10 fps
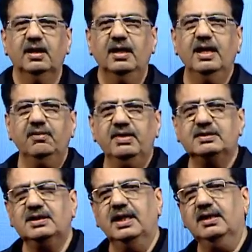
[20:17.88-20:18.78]
Here we
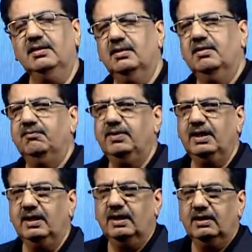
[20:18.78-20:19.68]
said,
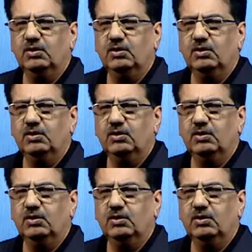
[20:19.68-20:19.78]
we